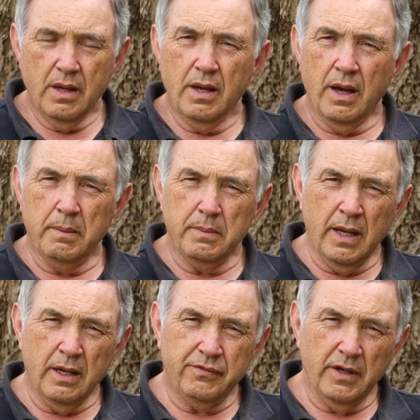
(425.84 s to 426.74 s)
And
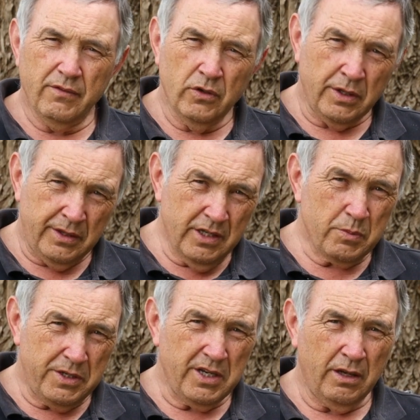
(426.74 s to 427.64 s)
if you have a look at this
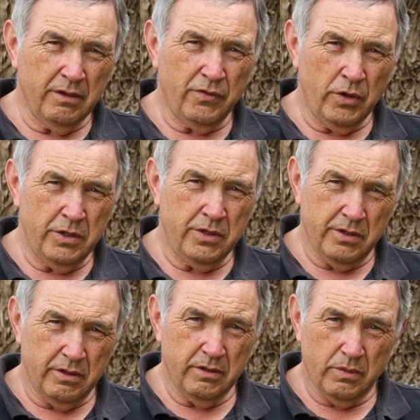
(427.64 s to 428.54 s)
particular footage,
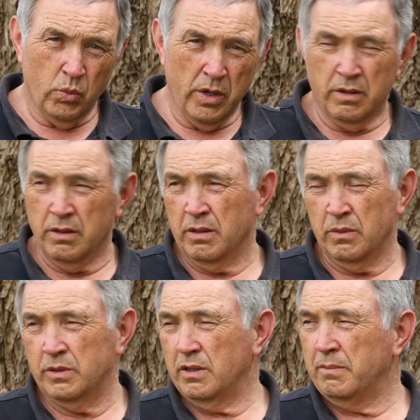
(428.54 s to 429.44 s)
this is where
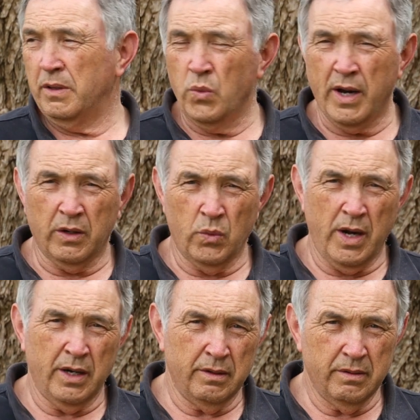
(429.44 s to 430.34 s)
I've been running
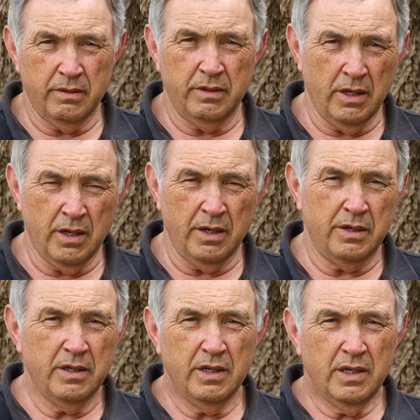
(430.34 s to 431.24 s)
around the
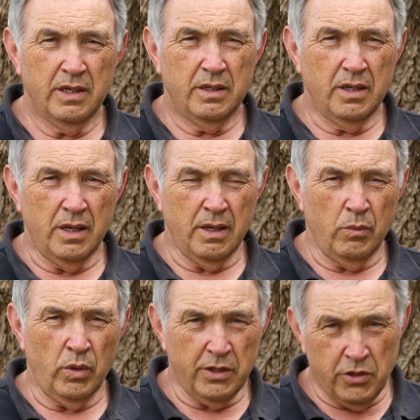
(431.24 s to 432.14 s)
yard
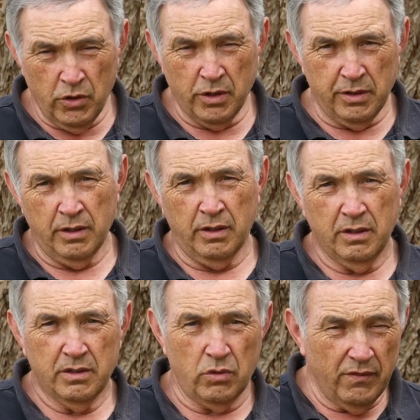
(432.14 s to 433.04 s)
when I turned
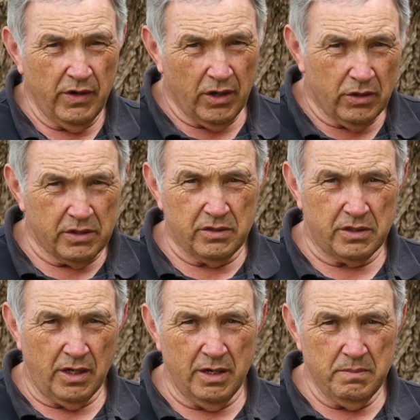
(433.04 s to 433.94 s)
so everything else is the
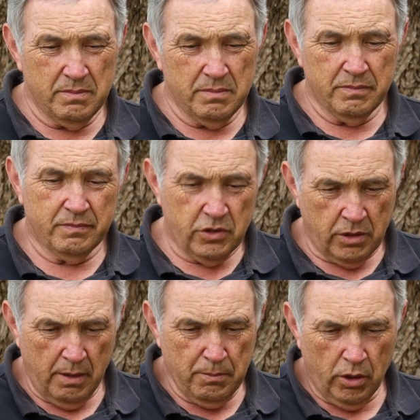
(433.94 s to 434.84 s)

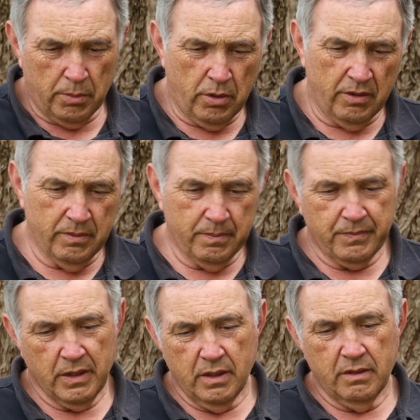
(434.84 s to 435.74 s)
same Polar Pro
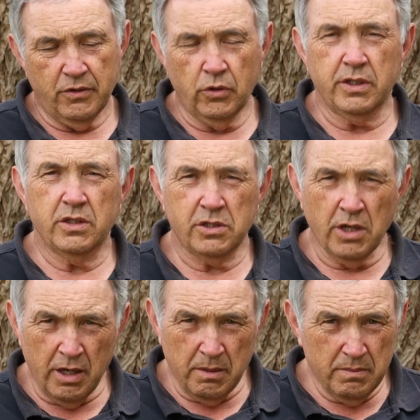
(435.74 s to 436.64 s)
filter,
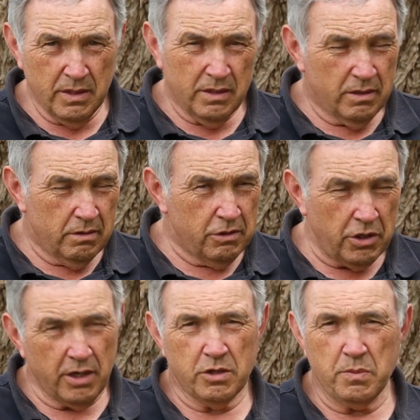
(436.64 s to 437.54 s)
same
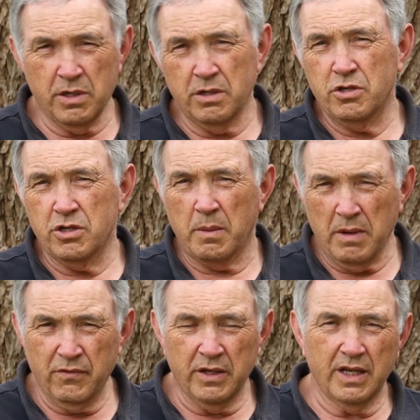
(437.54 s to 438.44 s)
shutter speed, same
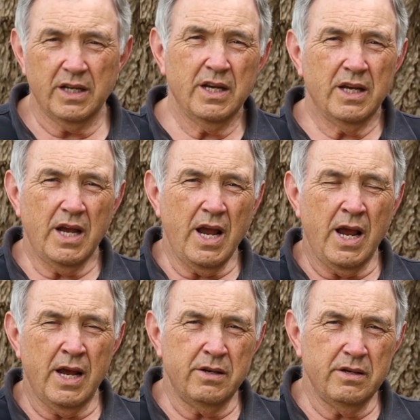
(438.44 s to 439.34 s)
everything,
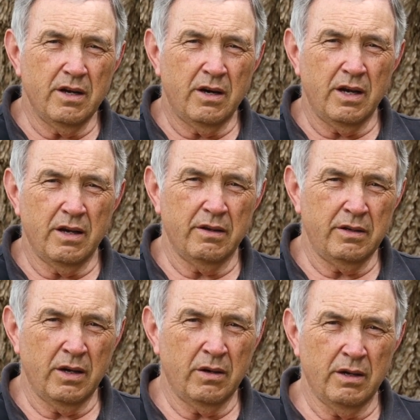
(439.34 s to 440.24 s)
and I
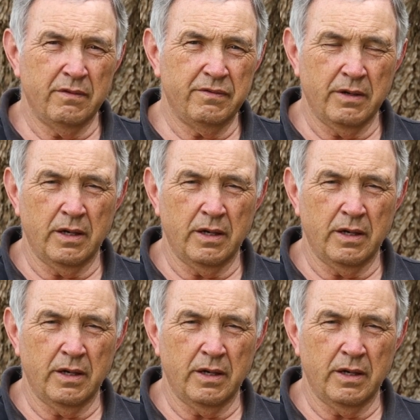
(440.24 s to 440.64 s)
now have